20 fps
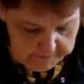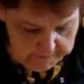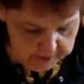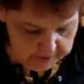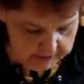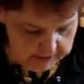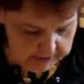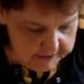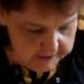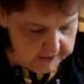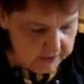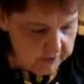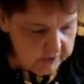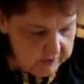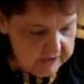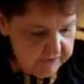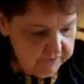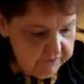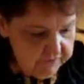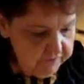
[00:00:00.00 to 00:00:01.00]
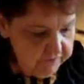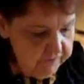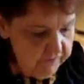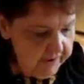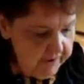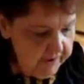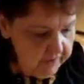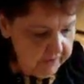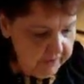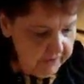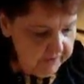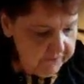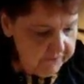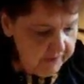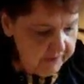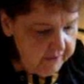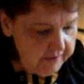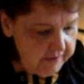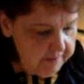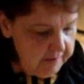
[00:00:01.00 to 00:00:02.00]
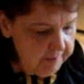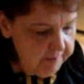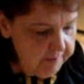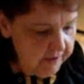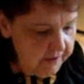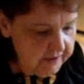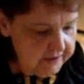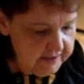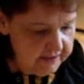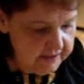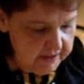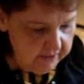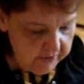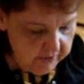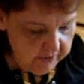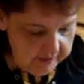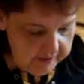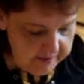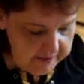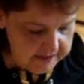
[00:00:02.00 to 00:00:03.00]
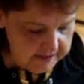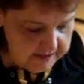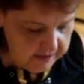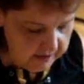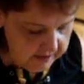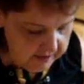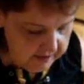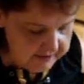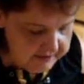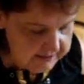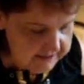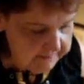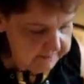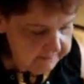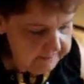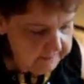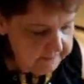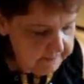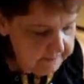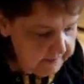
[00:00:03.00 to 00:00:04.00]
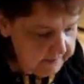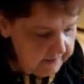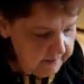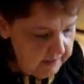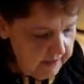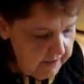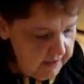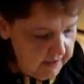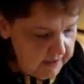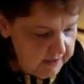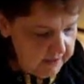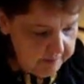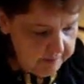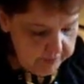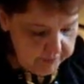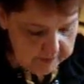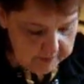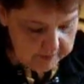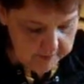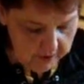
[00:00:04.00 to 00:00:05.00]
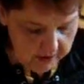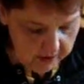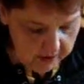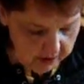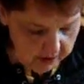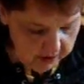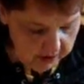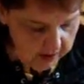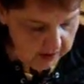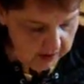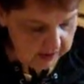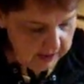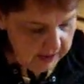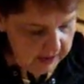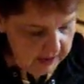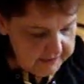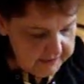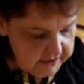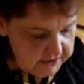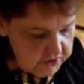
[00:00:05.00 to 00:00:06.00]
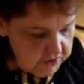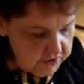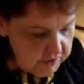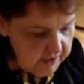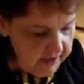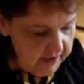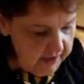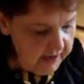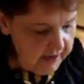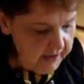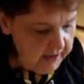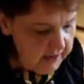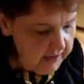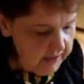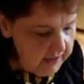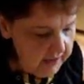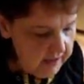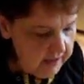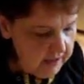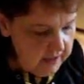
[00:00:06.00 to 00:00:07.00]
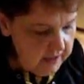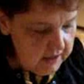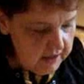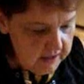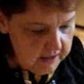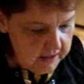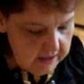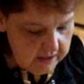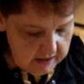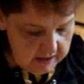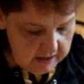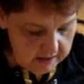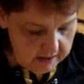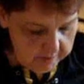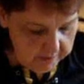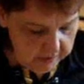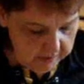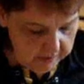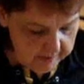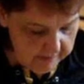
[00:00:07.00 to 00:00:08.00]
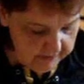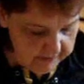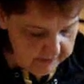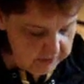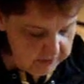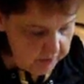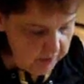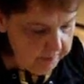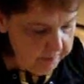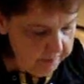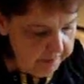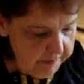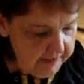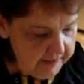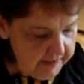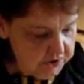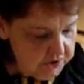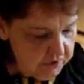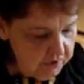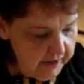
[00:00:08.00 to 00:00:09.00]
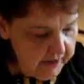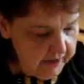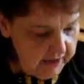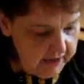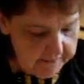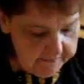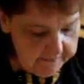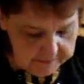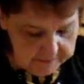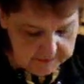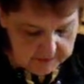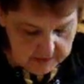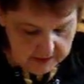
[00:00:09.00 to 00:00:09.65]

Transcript: And you get those fiery meatballs in their creamy sauce. You put them all on the tray. You put them out into a big tray,